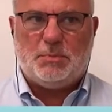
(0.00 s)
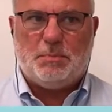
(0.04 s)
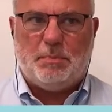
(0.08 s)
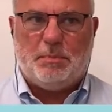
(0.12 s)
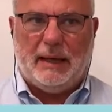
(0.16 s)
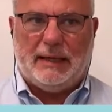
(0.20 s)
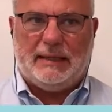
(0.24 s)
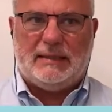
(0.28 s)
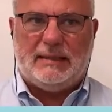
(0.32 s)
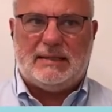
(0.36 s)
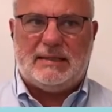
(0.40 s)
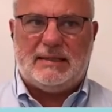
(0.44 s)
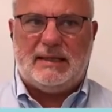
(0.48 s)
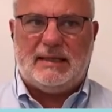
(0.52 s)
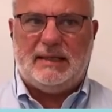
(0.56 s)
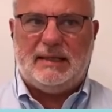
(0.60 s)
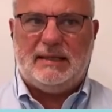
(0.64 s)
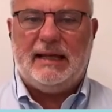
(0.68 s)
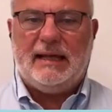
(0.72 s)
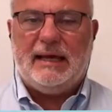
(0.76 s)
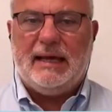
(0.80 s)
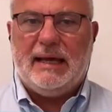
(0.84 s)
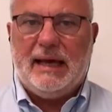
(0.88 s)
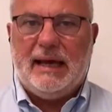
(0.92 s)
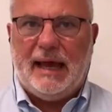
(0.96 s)
medicine
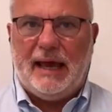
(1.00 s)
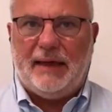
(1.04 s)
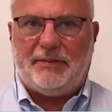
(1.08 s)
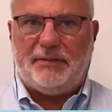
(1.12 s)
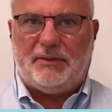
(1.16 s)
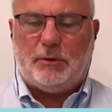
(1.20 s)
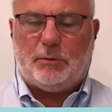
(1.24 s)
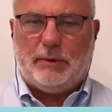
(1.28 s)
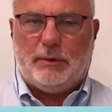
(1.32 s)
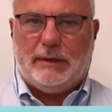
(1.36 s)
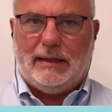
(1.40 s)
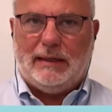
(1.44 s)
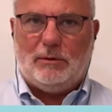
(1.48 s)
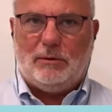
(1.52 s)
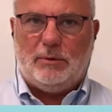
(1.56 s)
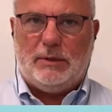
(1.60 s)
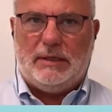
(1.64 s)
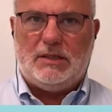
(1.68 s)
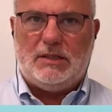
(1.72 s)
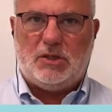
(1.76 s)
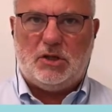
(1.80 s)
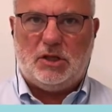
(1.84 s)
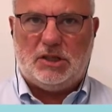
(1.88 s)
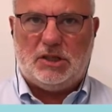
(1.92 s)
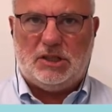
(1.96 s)
at the Renal
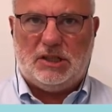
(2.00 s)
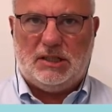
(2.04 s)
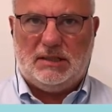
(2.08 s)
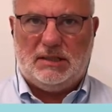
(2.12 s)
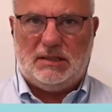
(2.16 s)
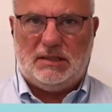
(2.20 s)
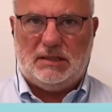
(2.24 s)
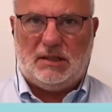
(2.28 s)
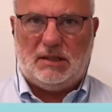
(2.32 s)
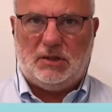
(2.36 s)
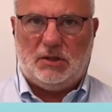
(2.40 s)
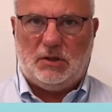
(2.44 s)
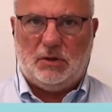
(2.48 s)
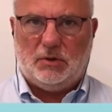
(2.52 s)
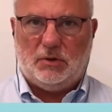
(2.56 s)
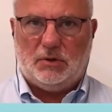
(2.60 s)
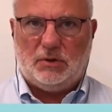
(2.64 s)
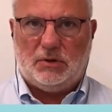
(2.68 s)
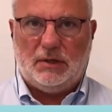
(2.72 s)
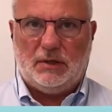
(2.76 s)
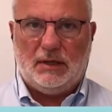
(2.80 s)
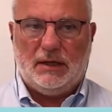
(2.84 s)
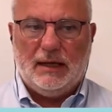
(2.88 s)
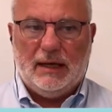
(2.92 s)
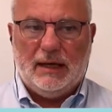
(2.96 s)
Research Institute.
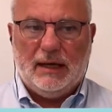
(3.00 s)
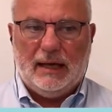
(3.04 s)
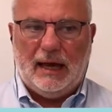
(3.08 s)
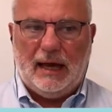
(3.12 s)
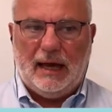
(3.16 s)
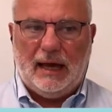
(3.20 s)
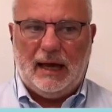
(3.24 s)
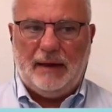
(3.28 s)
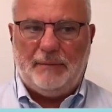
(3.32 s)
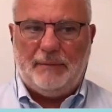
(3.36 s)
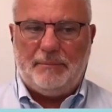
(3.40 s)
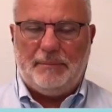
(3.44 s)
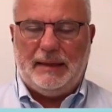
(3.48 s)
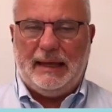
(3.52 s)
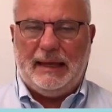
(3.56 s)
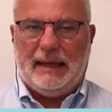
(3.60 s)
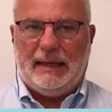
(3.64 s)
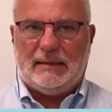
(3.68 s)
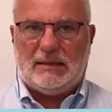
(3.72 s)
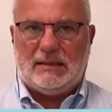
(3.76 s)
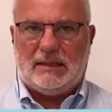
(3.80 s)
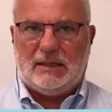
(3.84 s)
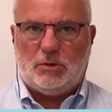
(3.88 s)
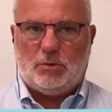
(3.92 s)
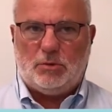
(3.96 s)

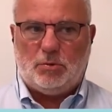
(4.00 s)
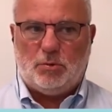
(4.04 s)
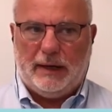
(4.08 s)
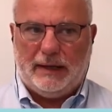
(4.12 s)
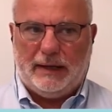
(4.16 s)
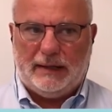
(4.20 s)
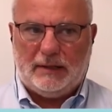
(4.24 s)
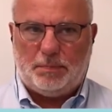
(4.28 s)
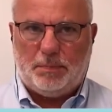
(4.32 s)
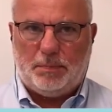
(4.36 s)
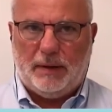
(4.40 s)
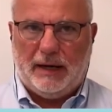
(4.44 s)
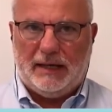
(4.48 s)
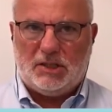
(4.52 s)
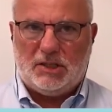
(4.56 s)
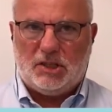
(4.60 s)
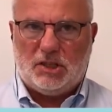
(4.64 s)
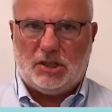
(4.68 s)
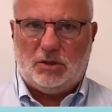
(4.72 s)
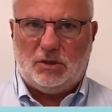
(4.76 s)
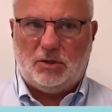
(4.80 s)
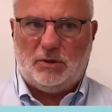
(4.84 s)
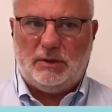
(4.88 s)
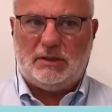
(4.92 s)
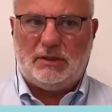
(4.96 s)
It's a great pleasure
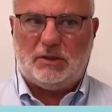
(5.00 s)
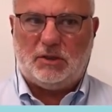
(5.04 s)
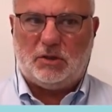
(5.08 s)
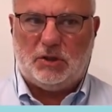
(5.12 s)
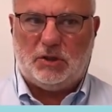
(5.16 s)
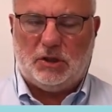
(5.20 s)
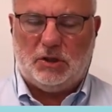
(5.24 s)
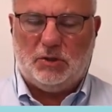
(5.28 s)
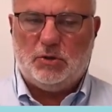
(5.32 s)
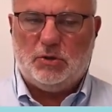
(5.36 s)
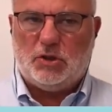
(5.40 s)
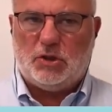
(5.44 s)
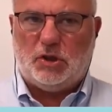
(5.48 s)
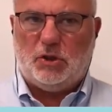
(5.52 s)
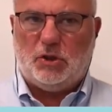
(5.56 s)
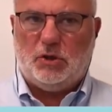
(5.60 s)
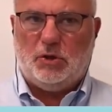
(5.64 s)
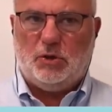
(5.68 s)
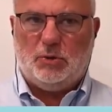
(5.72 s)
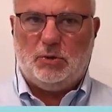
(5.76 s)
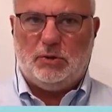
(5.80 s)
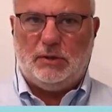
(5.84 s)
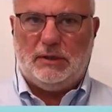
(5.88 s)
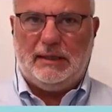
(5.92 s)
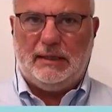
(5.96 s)
to introduce to
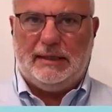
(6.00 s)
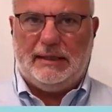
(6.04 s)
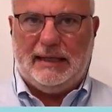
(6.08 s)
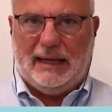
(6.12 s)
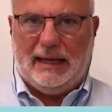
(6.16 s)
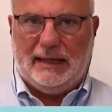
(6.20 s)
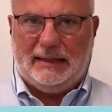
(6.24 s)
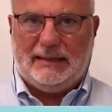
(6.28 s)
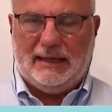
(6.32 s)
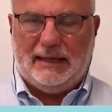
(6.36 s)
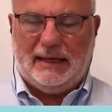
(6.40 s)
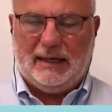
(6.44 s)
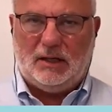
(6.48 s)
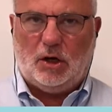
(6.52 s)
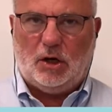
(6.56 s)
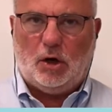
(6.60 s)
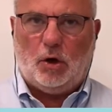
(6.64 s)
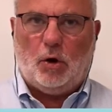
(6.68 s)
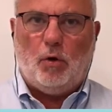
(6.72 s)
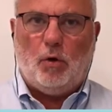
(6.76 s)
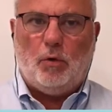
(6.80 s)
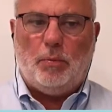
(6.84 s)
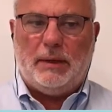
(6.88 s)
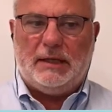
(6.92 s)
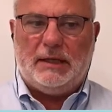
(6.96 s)
you Nadja
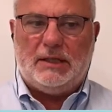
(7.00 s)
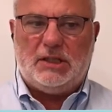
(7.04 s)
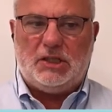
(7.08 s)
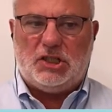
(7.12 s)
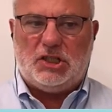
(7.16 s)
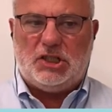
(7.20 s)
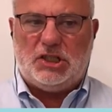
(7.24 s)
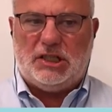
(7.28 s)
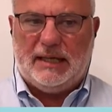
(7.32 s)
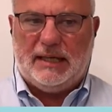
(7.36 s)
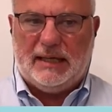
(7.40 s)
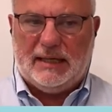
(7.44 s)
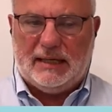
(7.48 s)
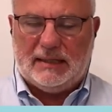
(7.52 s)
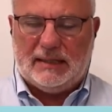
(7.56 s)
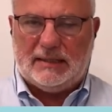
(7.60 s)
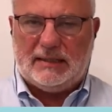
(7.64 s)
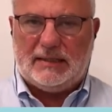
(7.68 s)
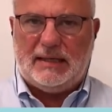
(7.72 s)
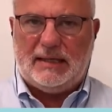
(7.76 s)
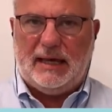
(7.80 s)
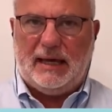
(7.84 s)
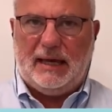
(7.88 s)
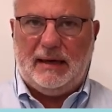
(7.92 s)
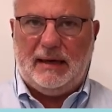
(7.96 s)
Grobe. She is
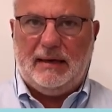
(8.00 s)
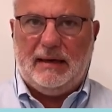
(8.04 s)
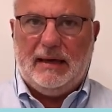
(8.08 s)
a